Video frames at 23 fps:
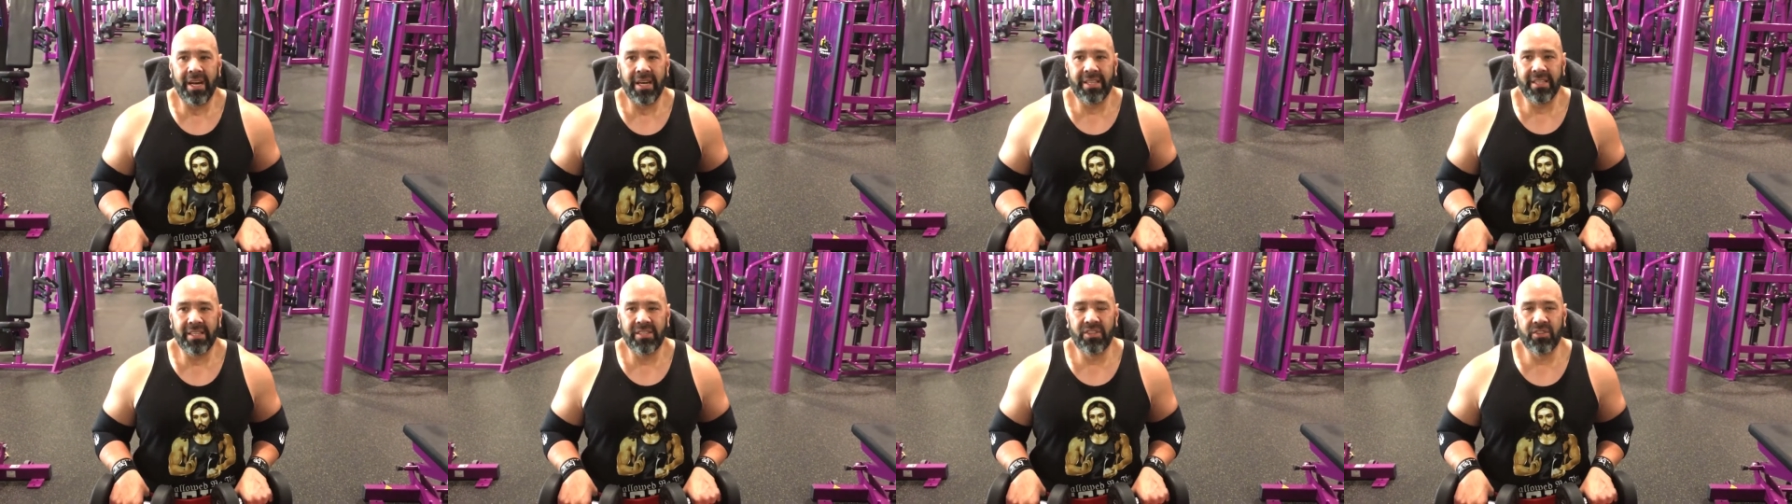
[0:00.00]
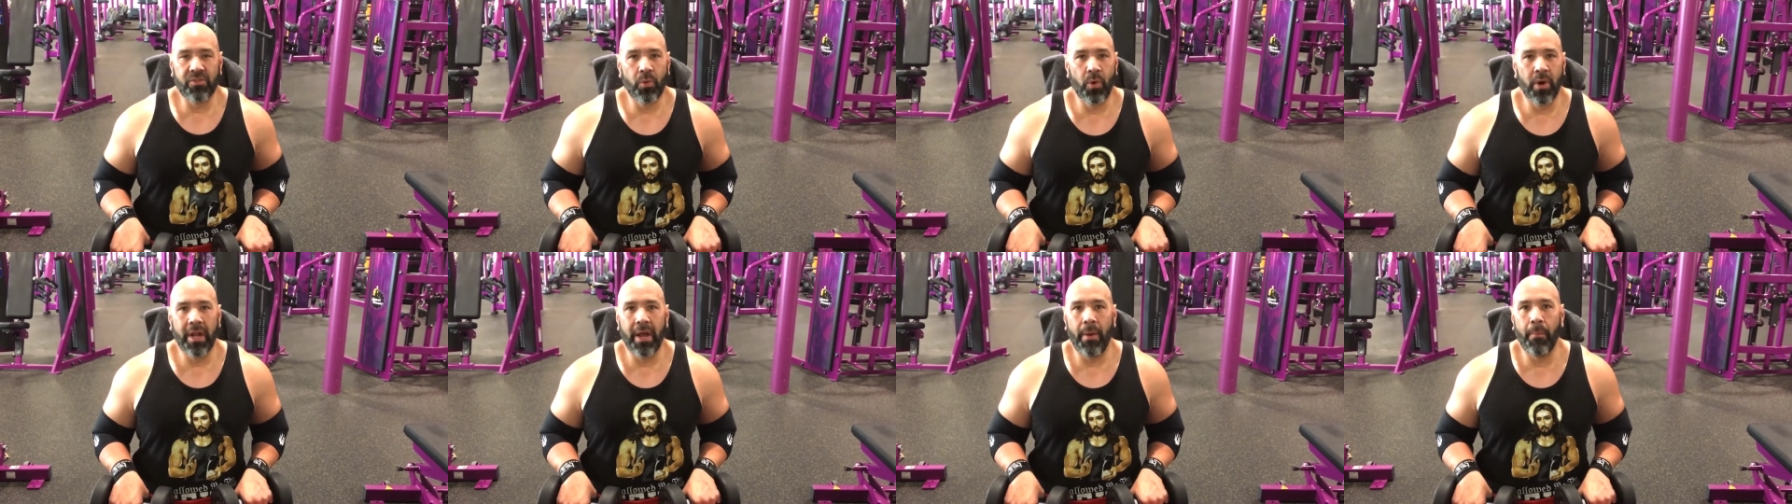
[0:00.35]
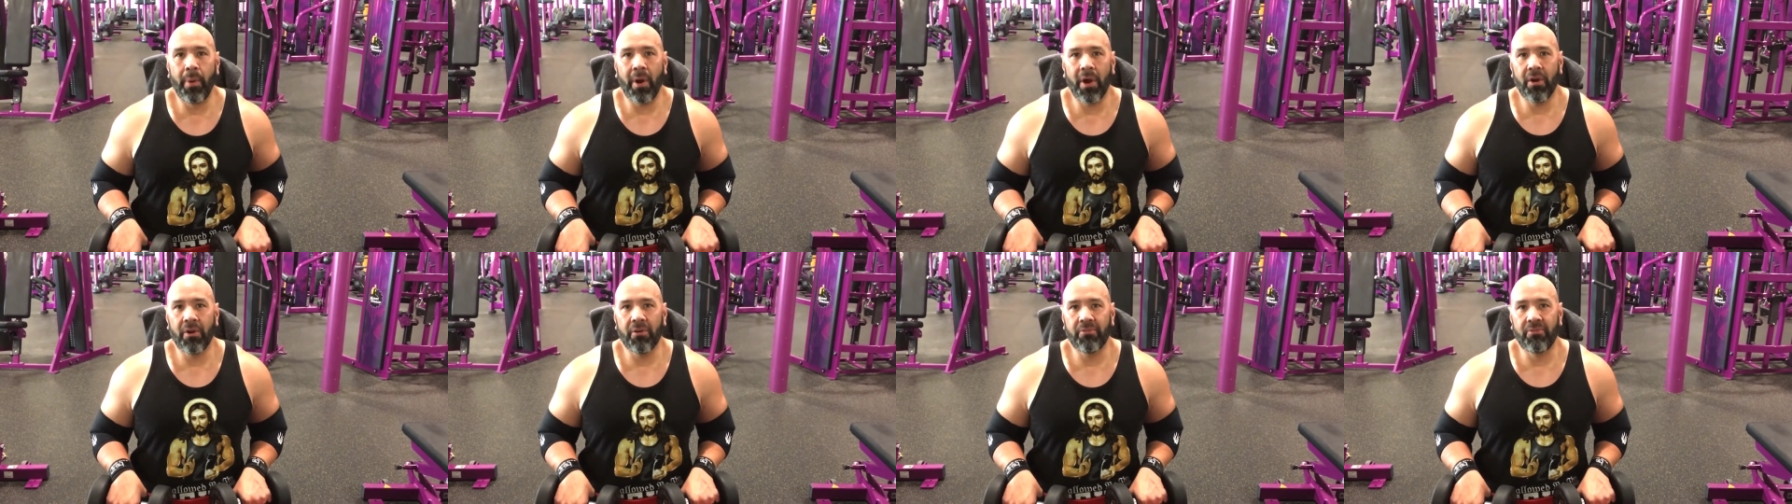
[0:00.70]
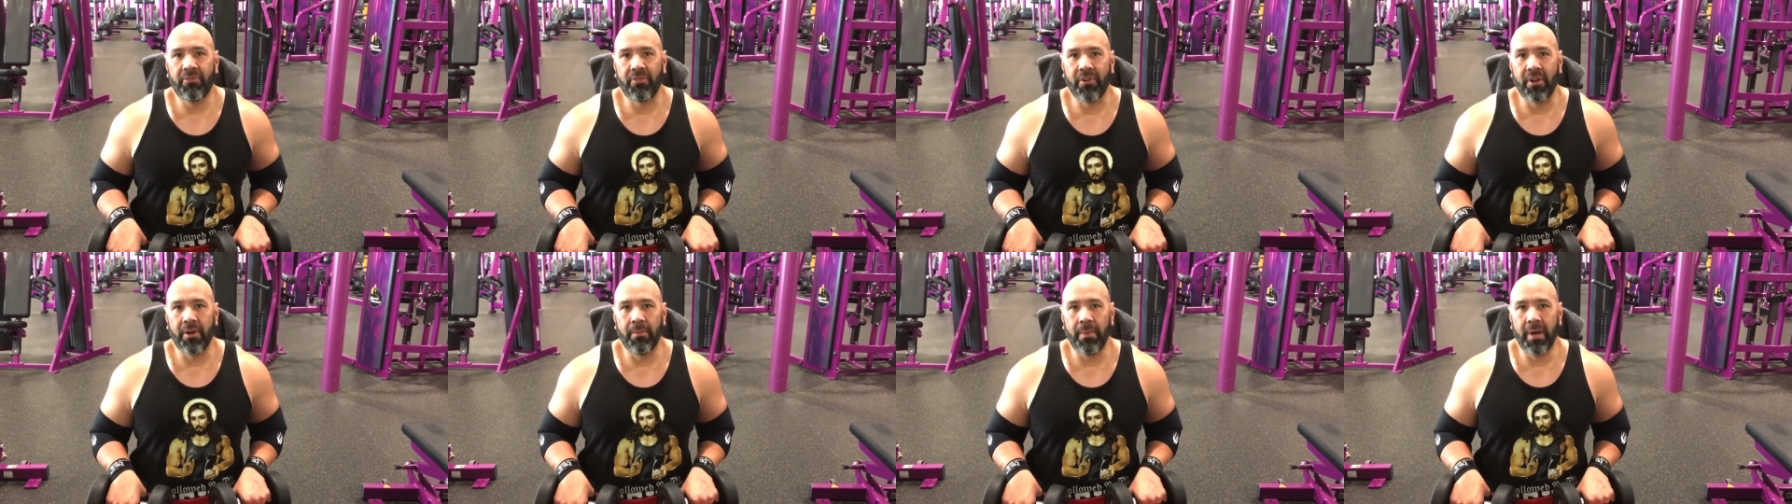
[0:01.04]
This is one I borrowed
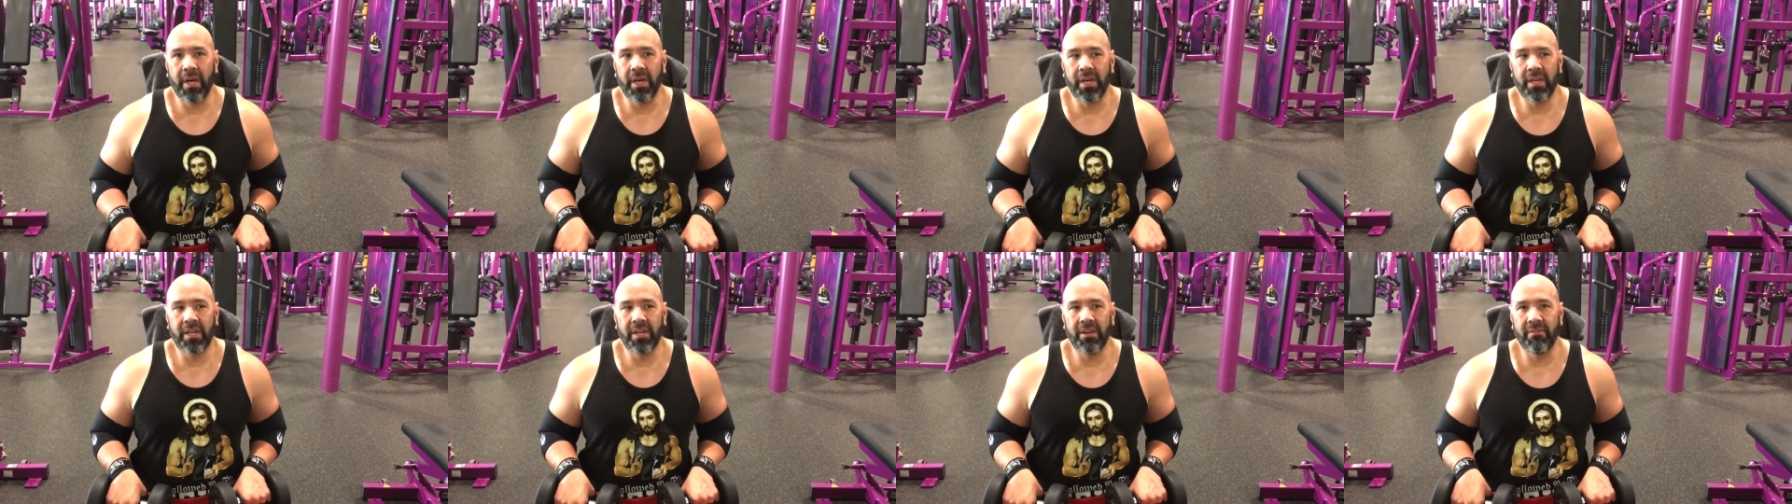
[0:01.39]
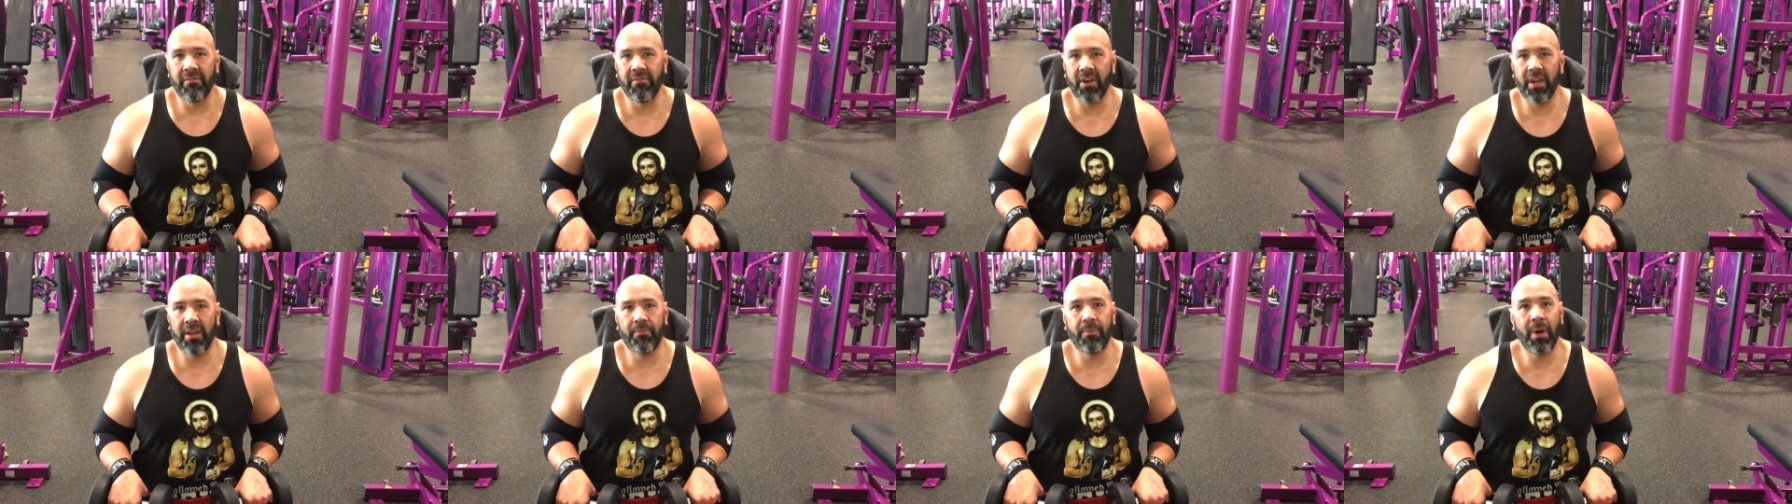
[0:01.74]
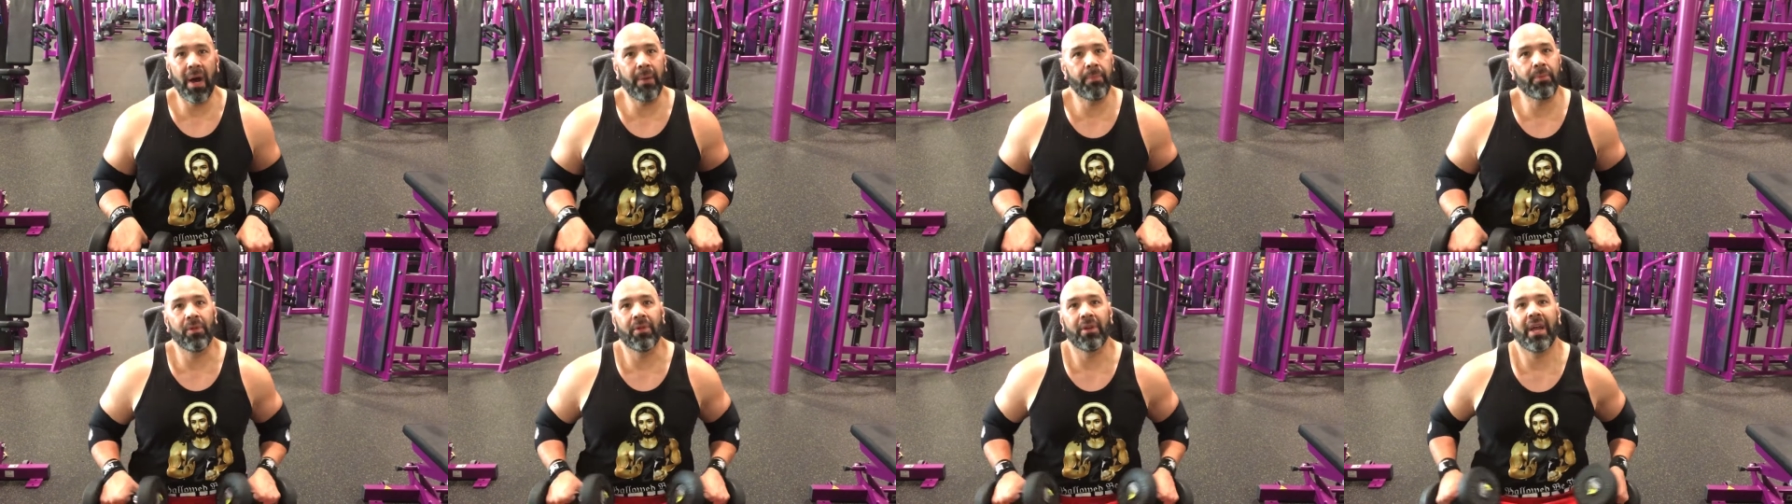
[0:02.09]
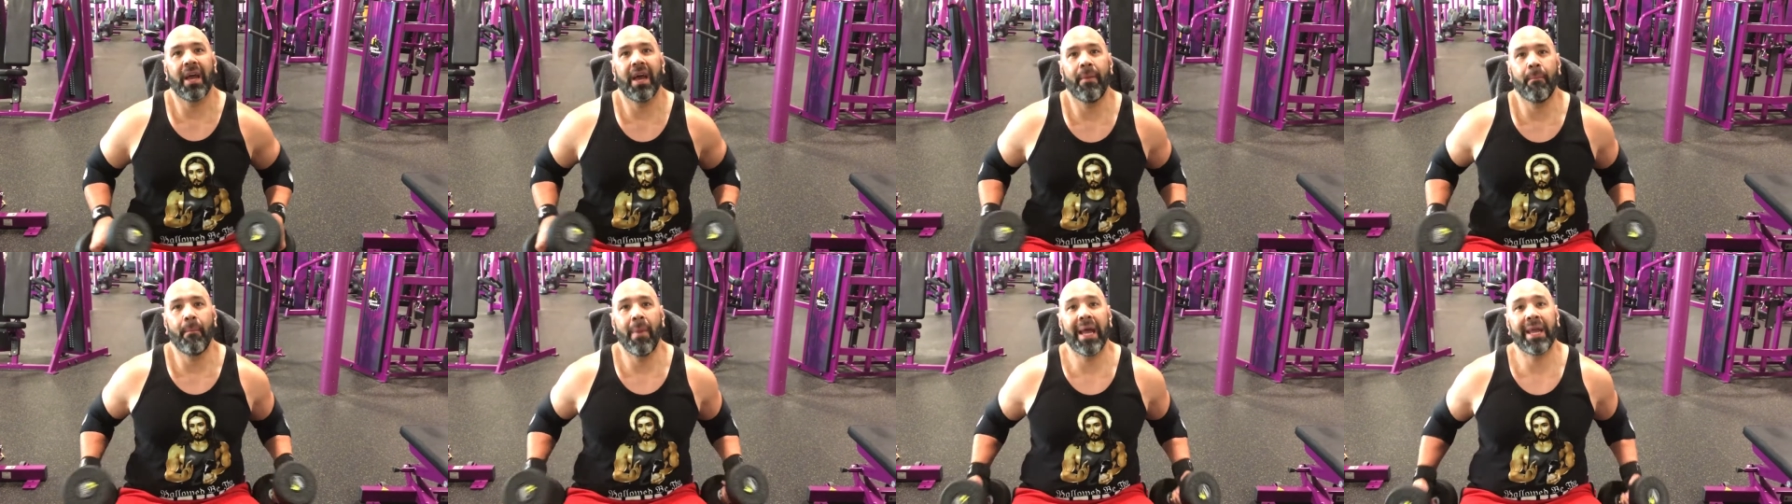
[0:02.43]
from a very popular
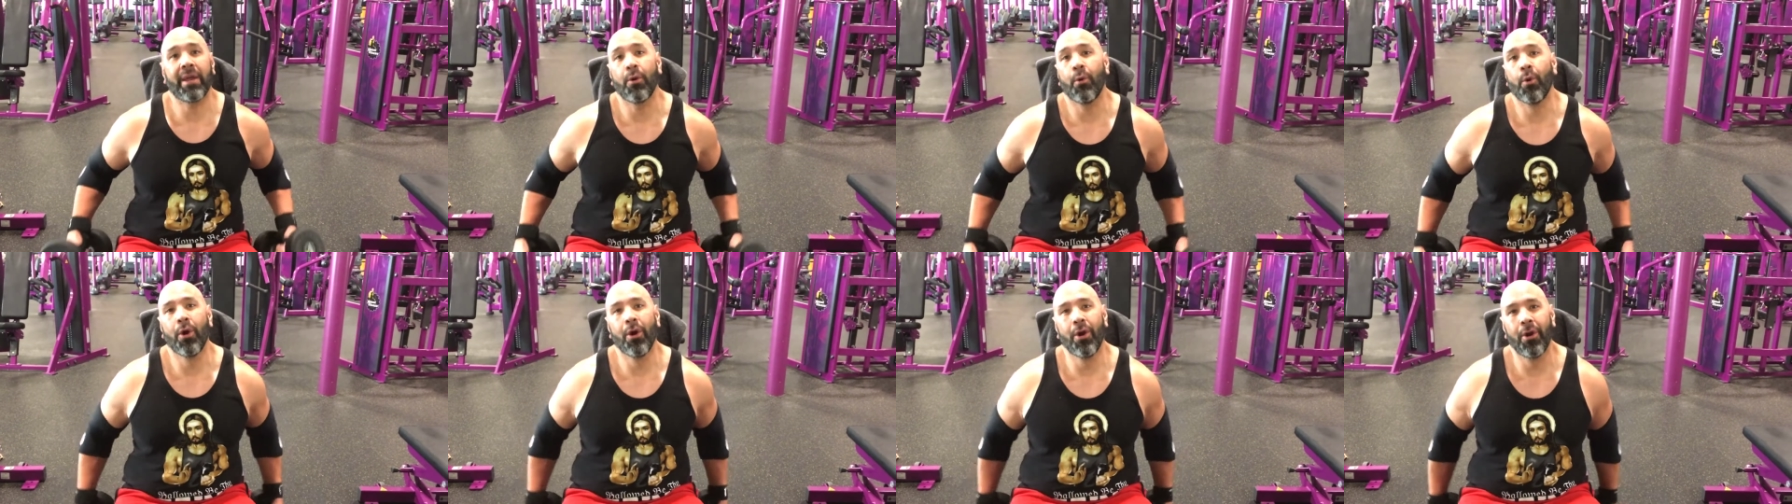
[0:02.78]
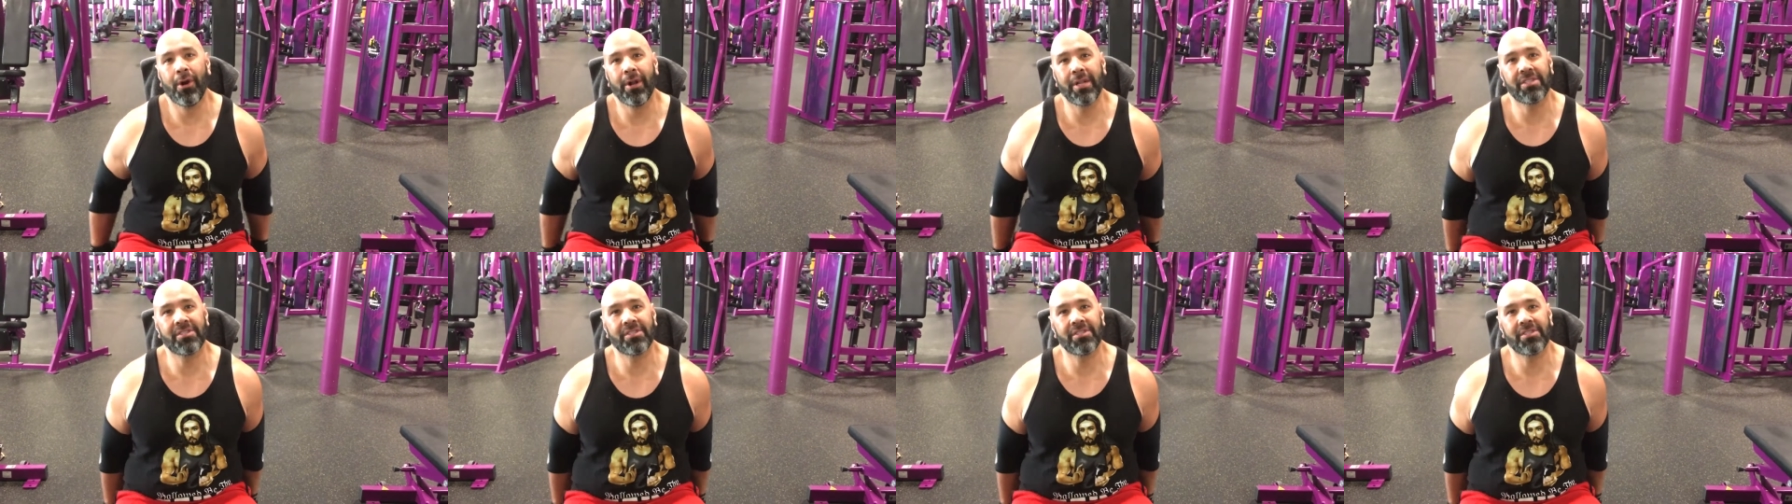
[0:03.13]
guy, Michael Hearn.